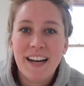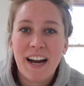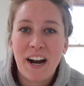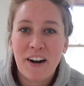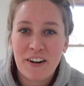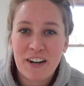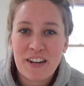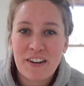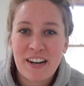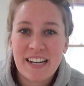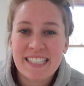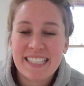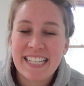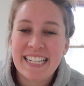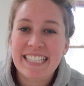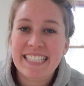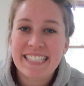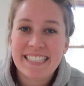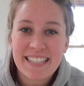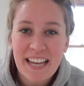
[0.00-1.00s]
All right, you guys, it
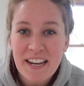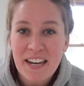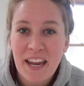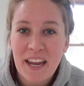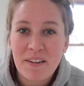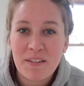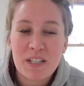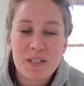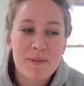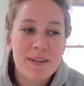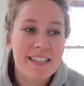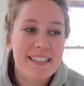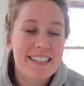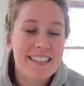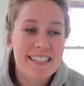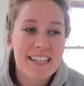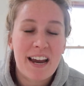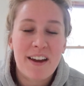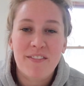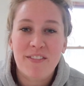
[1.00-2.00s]
is Sunday, which means
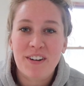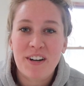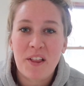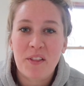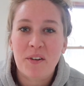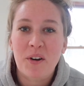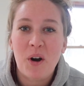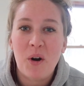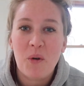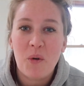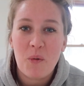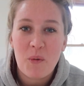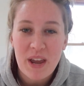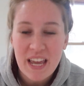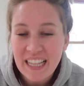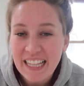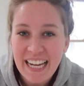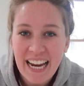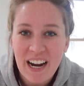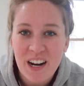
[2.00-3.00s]
it's time for another
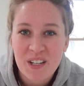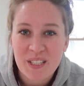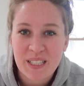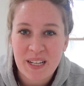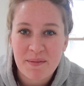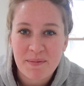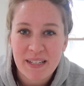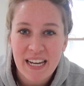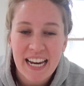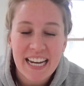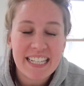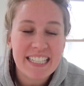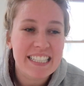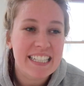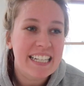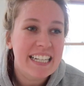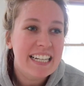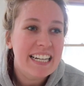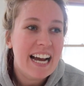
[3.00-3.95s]
weekly house update.